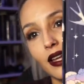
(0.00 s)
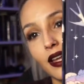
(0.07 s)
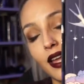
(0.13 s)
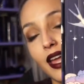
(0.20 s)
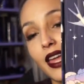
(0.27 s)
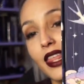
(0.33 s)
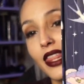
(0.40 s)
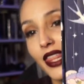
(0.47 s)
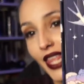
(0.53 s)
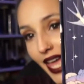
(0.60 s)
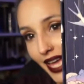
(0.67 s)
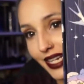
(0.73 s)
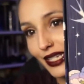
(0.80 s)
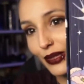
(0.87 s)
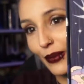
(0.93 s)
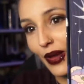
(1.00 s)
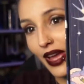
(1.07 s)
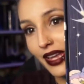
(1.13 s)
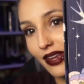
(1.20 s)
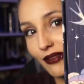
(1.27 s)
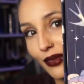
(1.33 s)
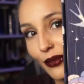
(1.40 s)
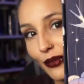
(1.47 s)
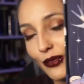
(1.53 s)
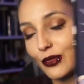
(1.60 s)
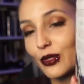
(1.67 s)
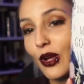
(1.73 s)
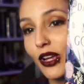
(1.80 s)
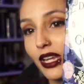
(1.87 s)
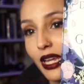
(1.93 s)
And that is why everyone was
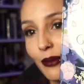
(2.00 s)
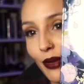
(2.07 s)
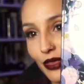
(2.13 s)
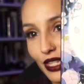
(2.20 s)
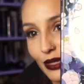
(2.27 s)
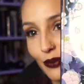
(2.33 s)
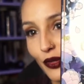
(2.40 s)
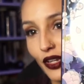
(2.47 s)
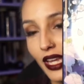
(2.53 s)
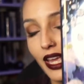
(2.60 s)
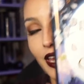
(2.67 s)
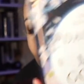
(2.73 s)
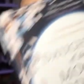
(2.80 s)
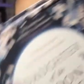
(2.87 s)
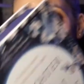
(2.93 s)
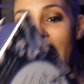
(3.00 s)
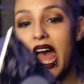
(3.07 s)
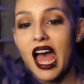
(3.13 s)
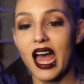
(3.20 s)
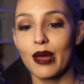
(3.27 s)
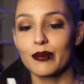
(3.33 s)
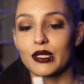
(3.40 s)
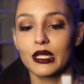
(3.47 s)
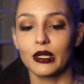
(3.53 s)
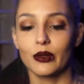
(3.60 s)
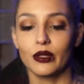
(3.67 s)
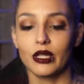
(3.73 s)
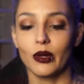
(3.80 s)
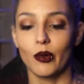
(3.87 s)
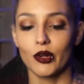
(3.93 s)
talking about this book. It is
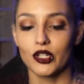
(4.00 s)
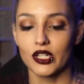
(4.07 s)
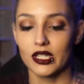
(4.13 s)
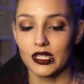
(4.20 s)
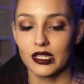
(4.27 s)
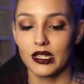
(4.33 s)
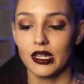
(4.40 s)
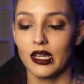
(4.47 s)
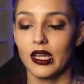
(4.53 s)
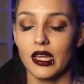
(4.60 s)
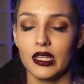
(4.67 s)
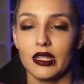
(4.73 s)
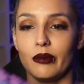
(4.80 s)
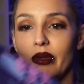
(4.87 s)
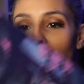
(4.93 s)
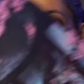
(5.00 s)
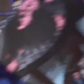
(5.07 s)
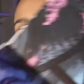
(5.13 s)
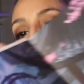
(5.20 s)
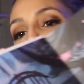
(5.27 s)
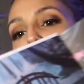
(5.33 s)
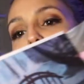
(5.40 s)
absolutely gorgeous. And then we have the end